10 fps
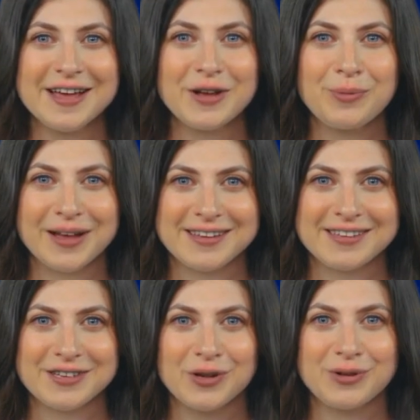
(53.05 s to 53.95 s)
fail because
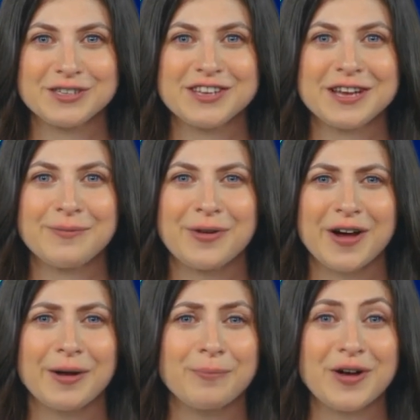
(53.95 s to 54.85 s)
they don't achieve
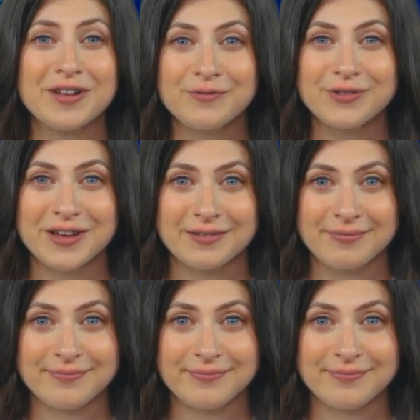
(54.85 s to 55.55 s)
product market fit?